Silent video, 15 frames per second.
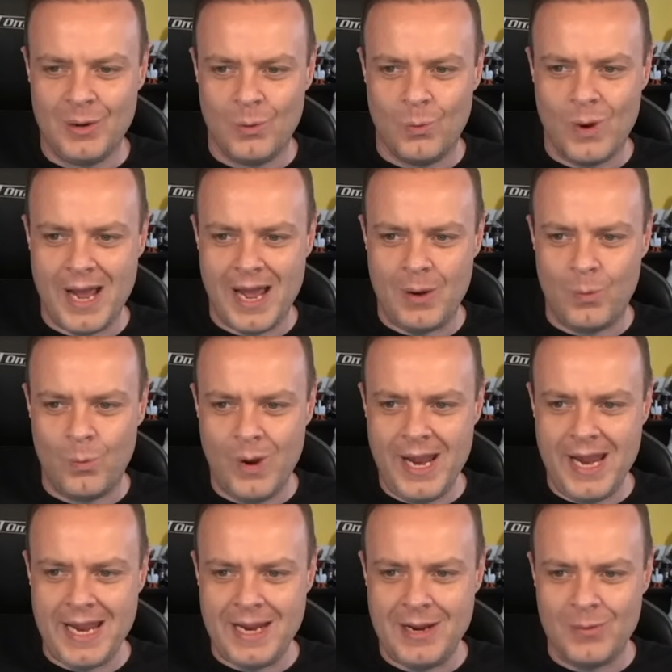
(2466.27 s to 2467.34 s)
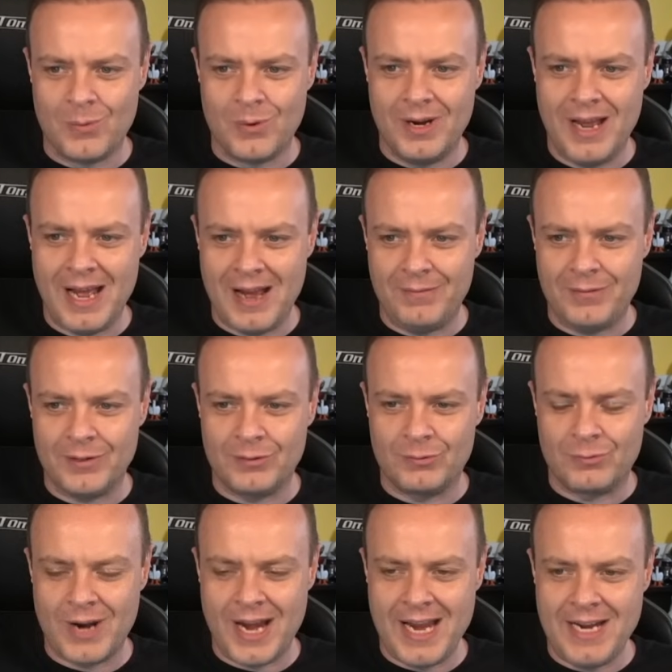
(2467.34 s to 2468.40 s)
where we would have
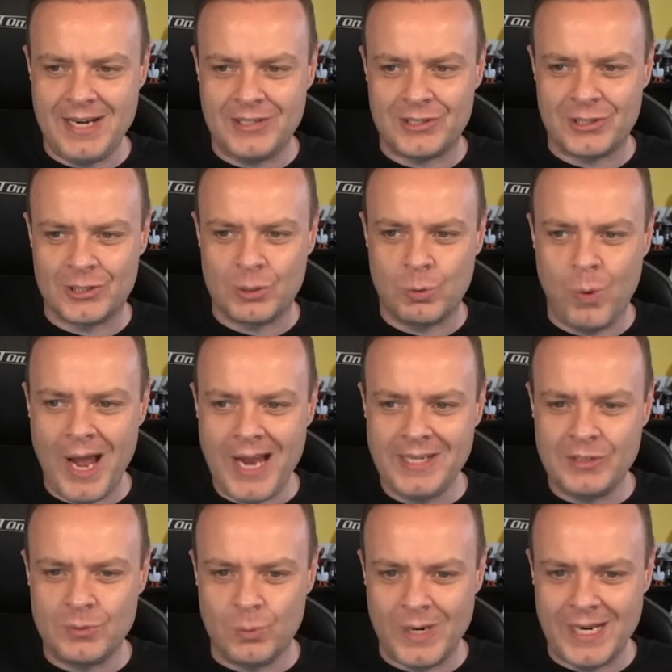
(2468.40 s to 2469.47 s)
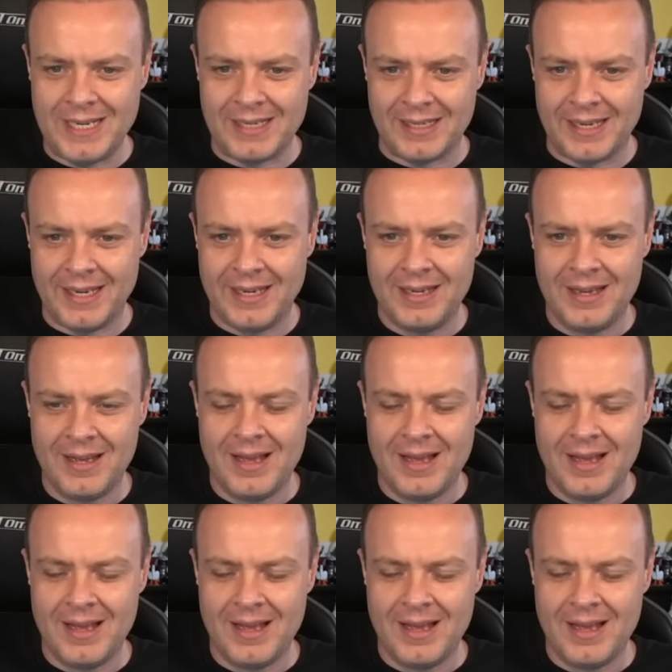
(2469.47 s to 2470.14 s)
raids twice weekly